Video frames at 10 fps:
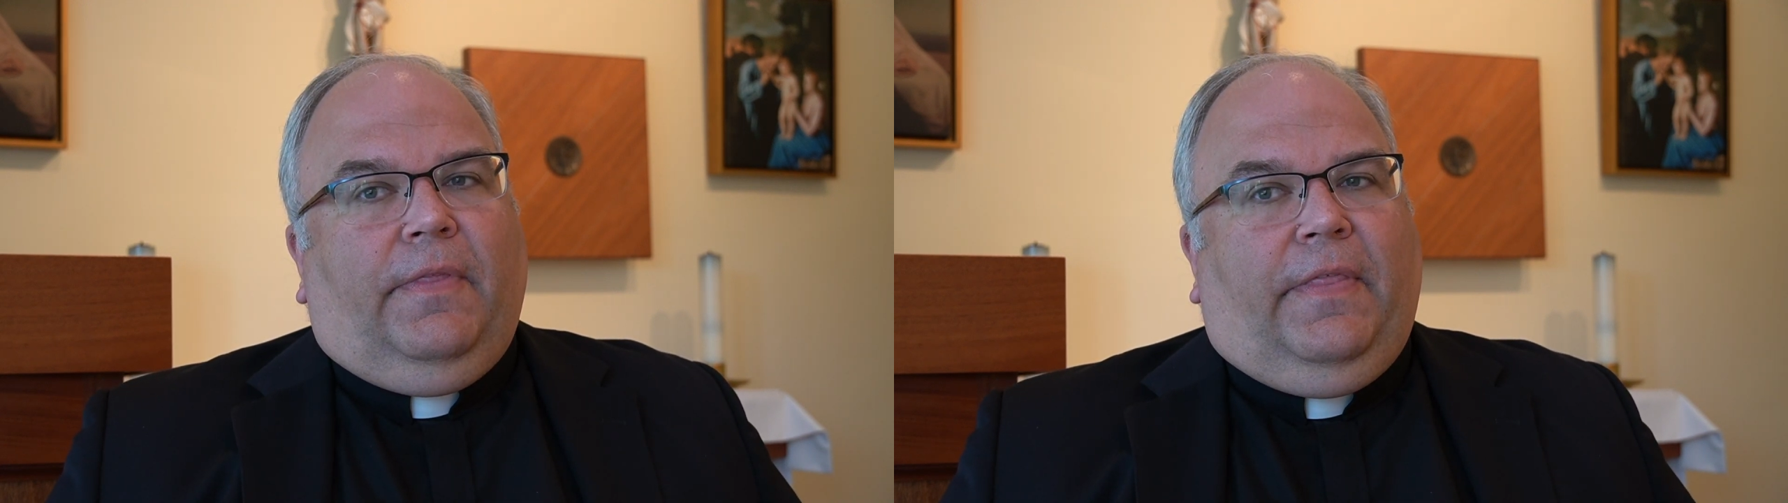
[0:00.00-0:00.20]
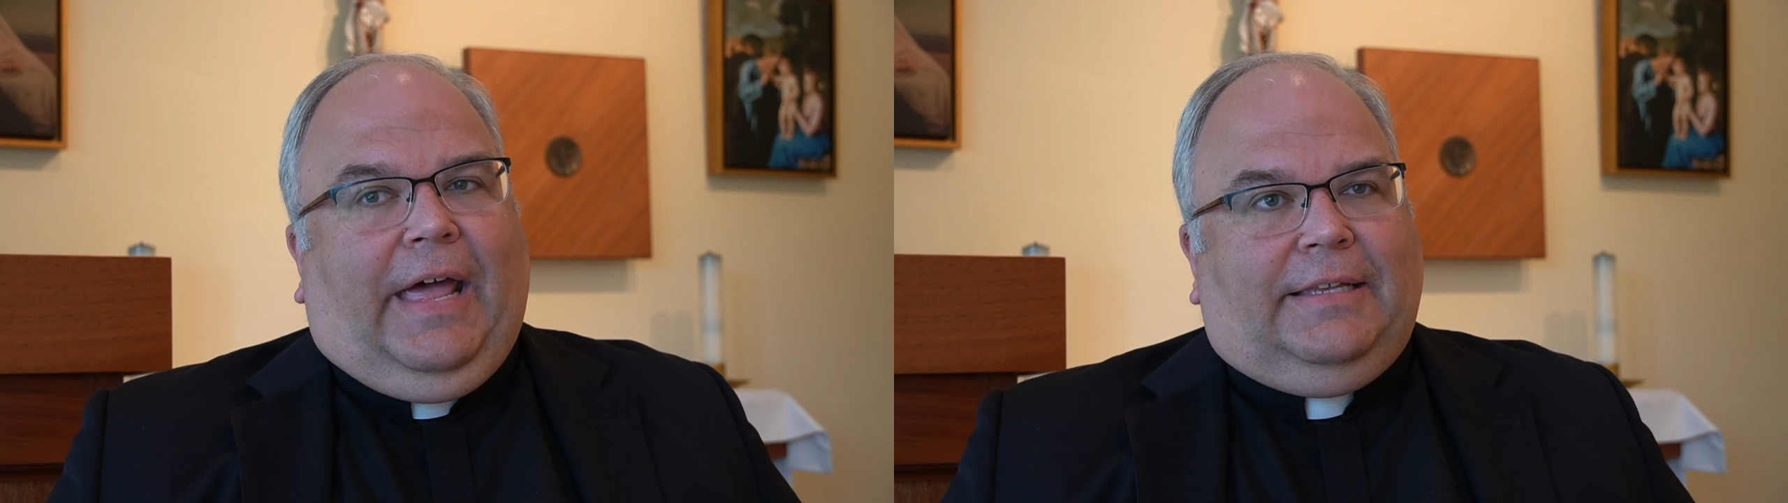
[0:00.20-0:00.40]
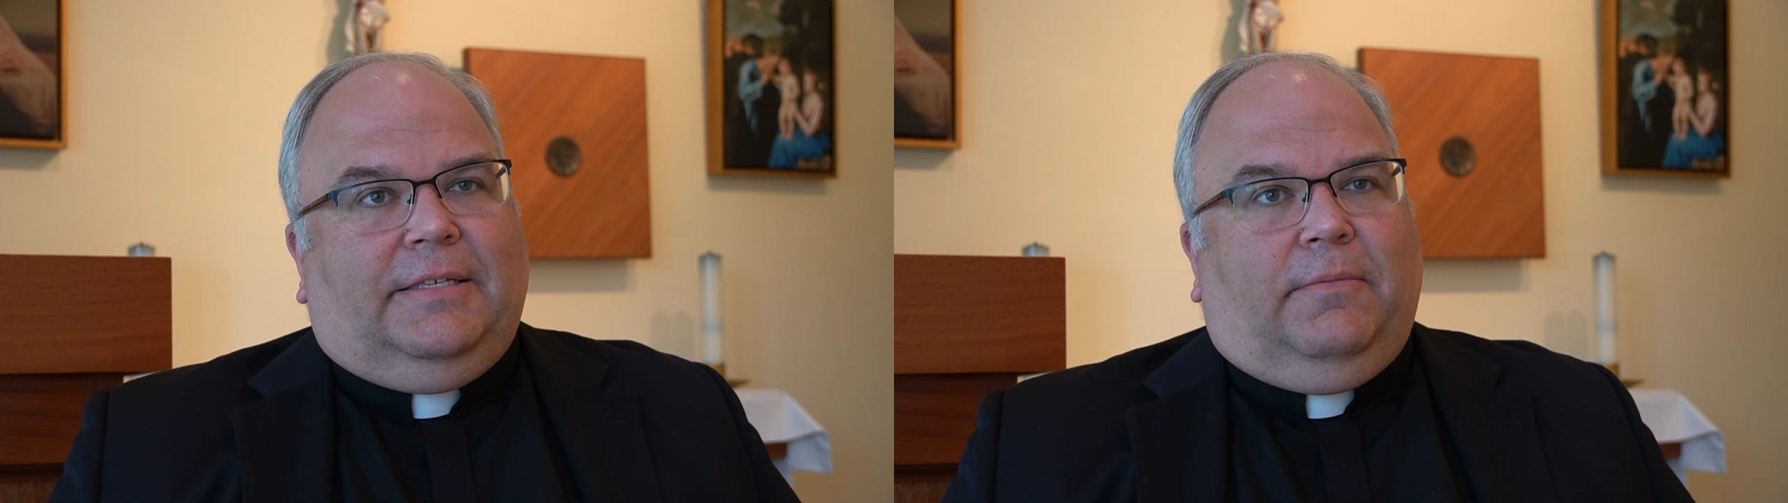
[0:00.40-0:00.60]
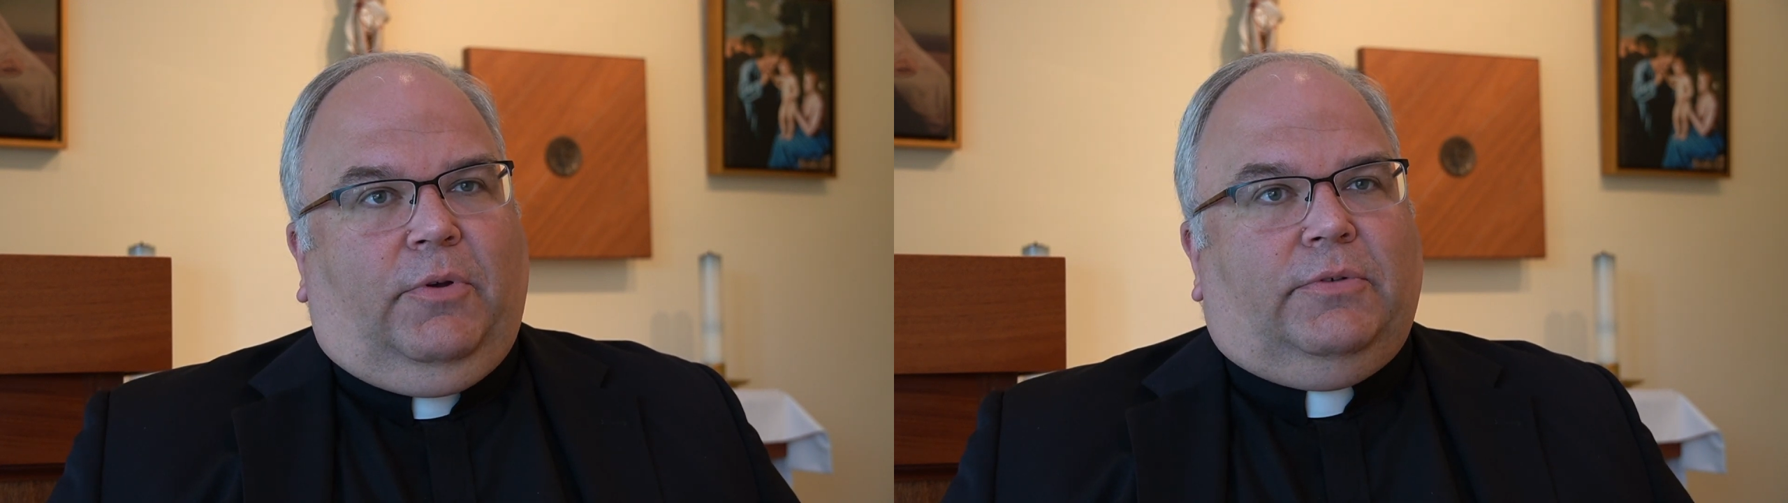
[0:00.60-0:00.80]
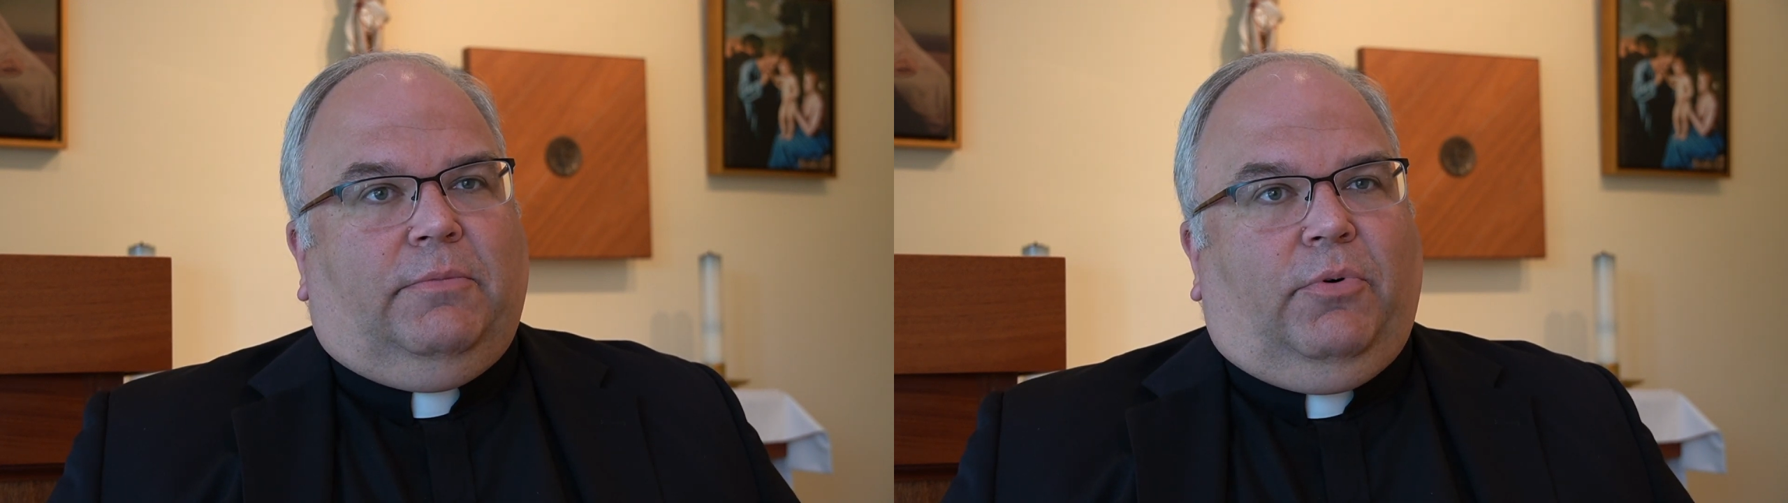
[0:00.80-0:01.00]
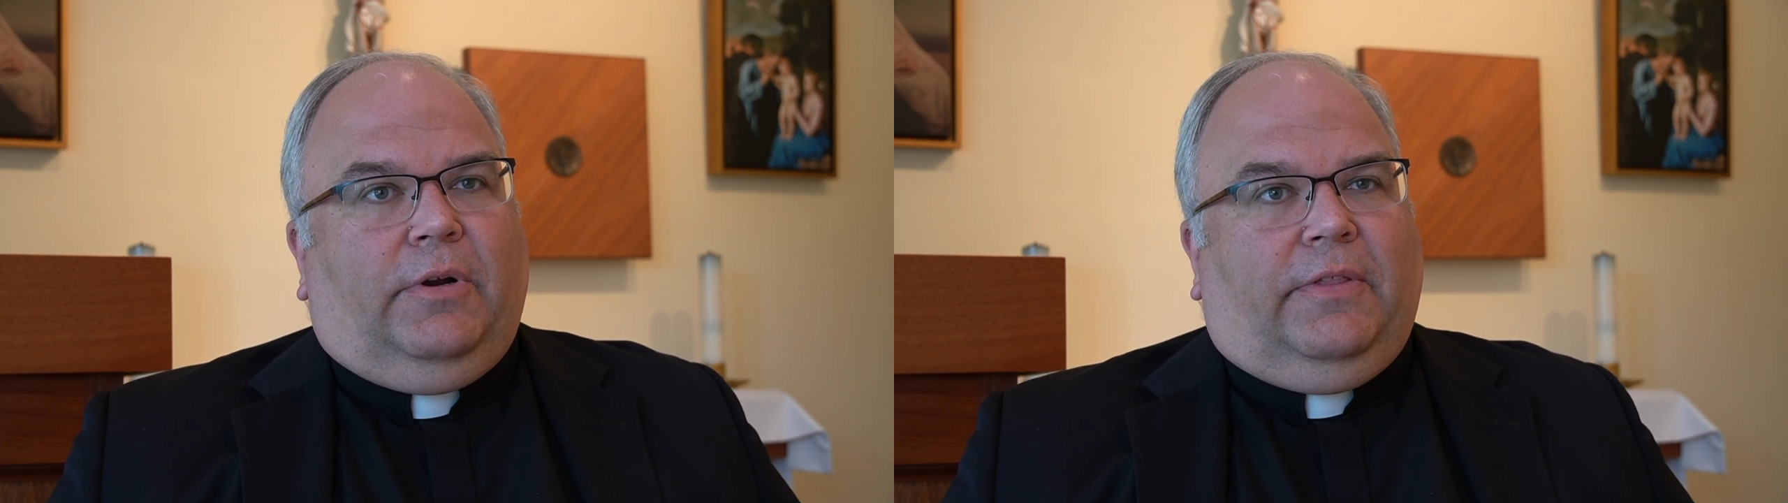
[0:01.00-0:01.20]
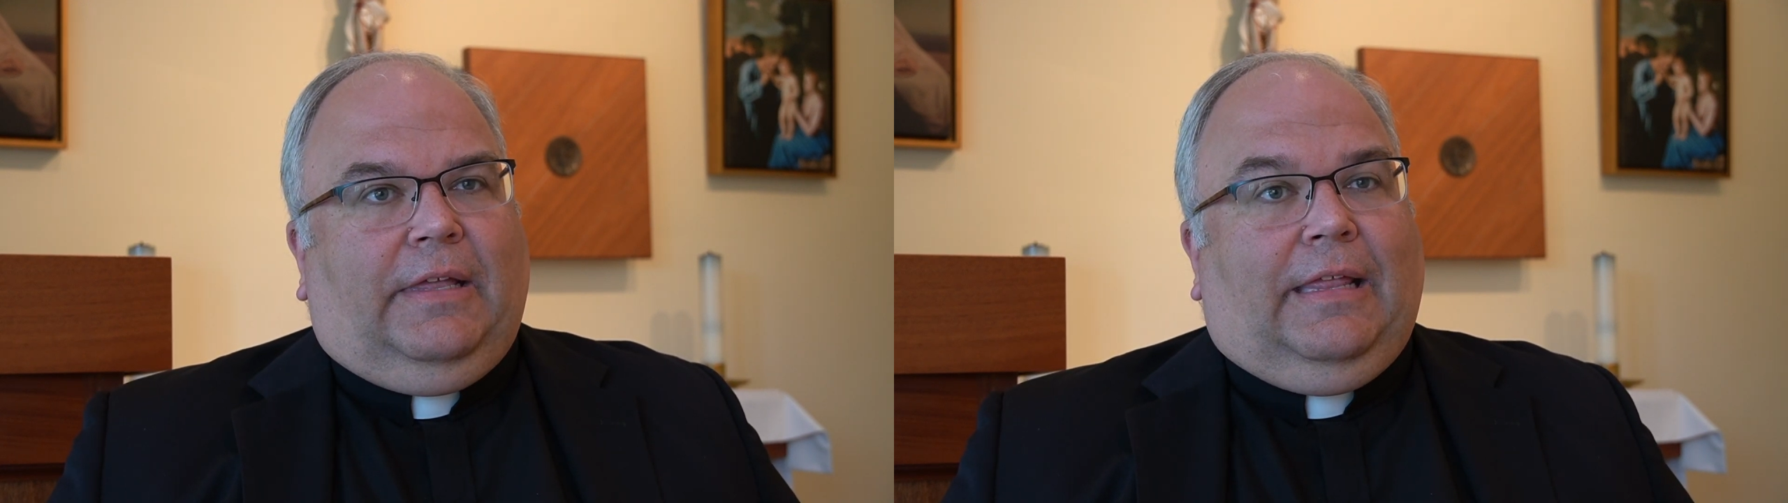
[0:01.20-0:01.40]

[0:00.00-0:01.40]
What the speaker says: That's the most important thing,